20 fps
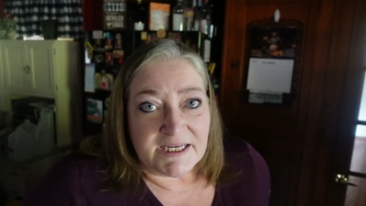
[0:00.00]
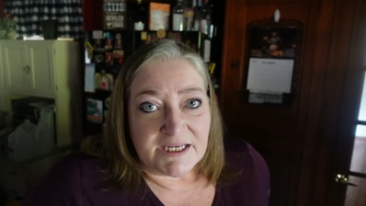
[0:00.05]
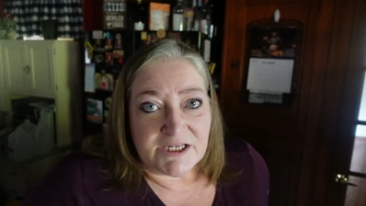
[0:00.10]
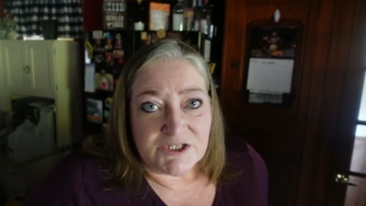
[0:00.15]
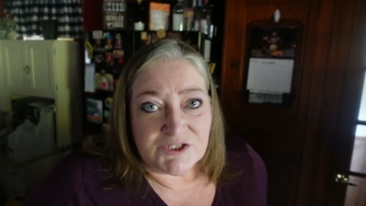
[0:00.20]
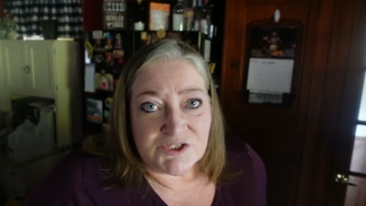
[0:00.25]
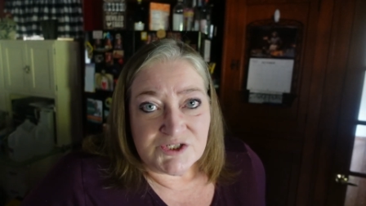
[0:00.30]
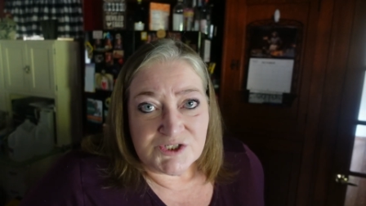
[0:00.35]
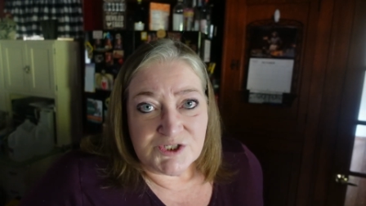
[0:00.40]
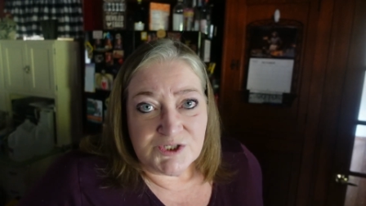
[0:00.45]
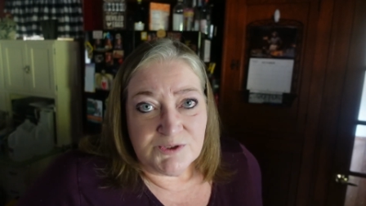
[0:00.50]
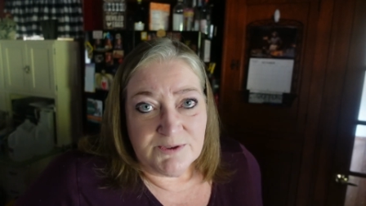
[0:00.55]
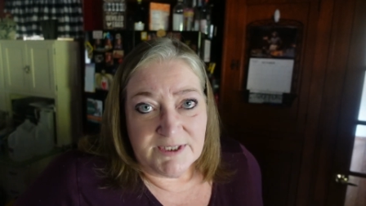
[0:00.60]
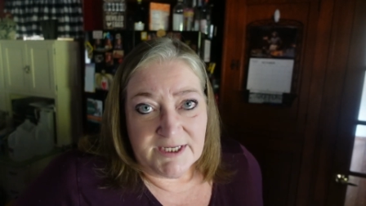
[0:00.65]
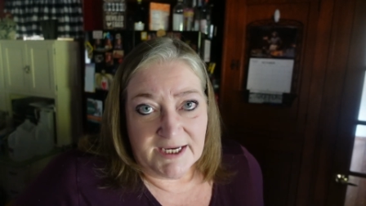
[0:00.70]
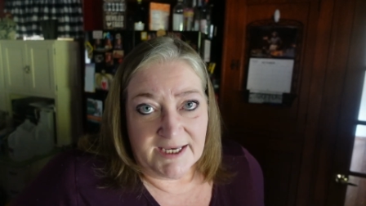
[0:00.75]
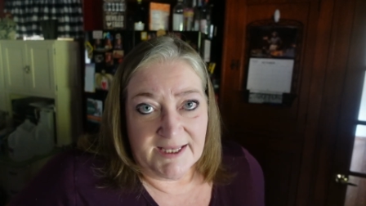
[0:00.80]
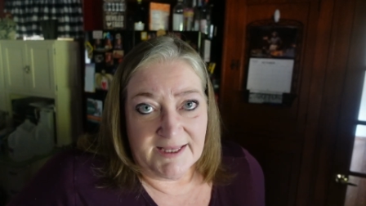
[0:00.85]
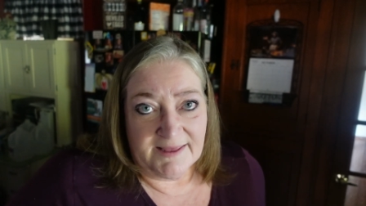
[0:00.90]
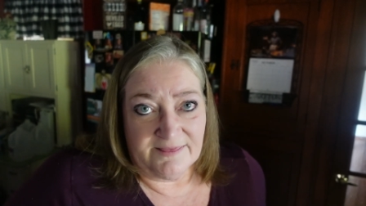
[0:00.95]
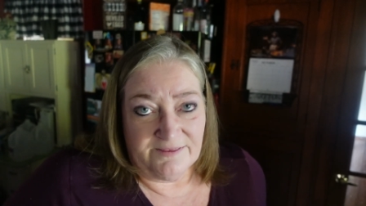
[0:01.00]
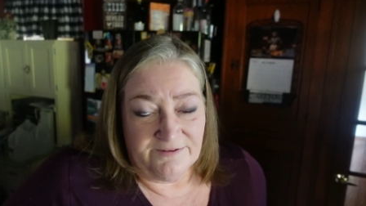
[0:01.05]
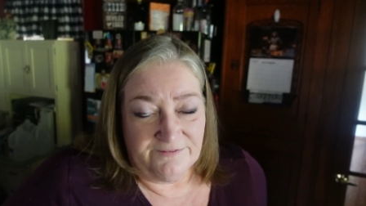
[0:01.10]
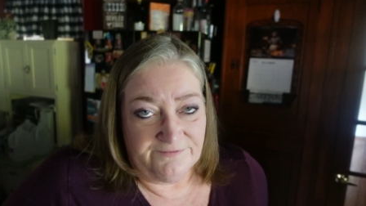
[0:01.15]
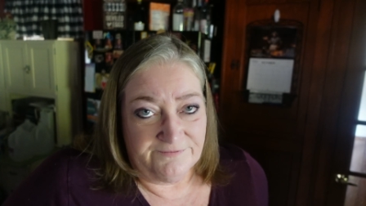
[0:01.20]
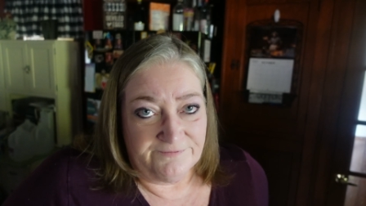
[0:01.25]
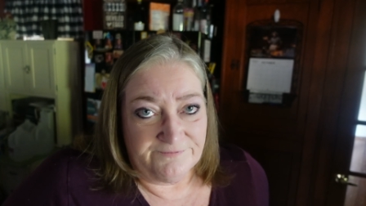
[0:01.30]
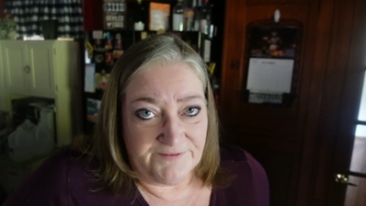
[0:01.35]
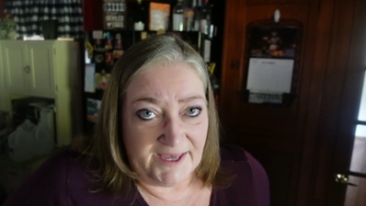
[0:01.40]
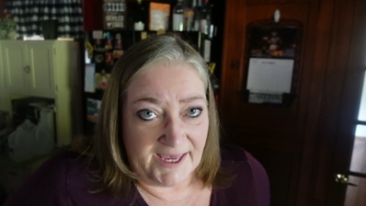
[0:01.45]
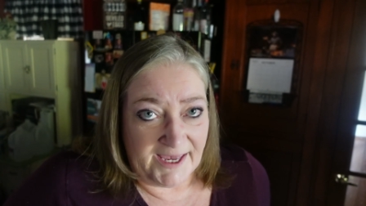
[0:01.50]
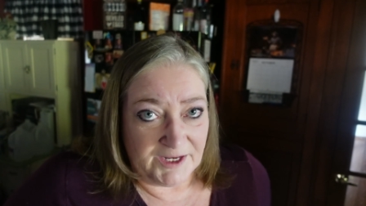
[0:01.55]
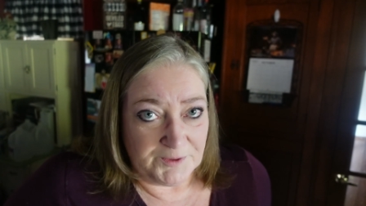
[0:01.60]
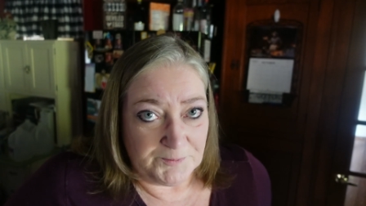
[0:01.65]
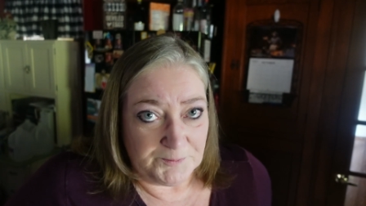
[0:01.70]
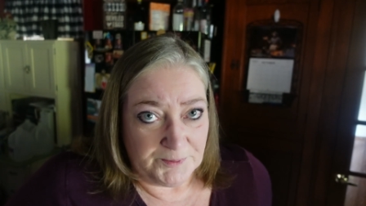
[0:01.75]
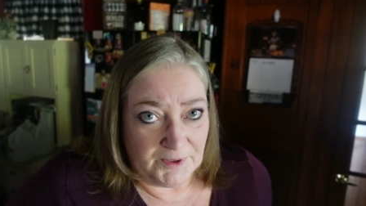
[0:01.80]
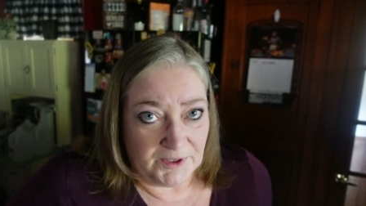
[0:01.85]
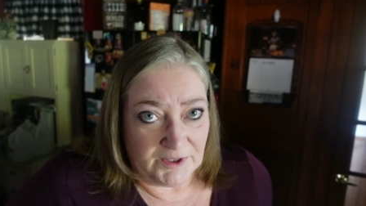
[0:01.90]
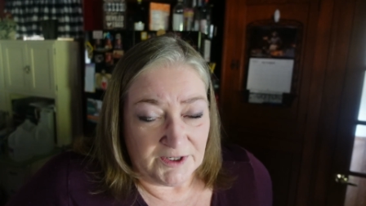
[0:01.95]
is to get the fat
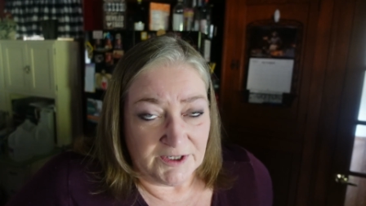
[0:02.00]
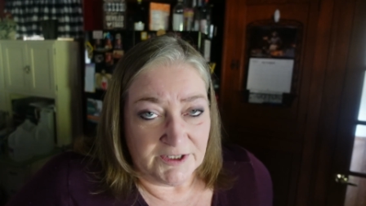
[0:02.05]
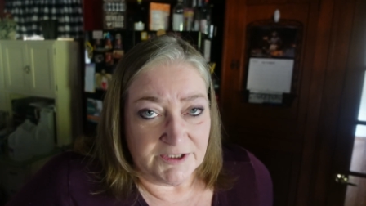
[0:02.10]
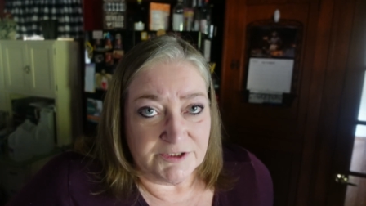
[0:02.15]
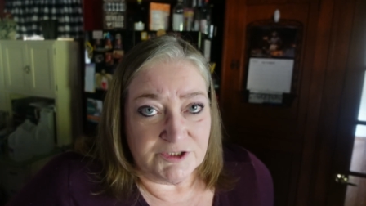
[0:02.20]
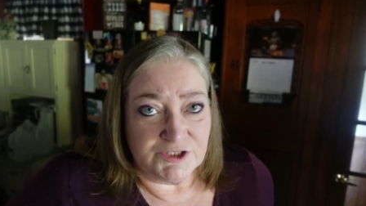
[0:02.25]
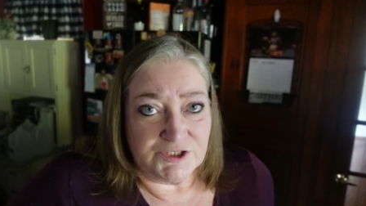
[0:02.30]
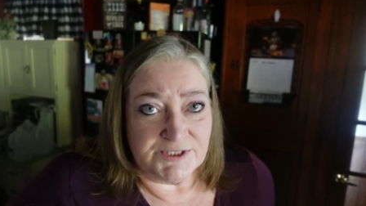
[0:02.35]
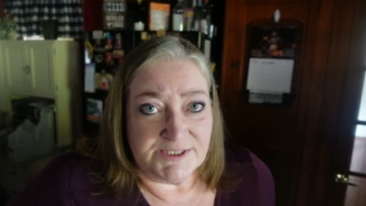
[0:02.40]
part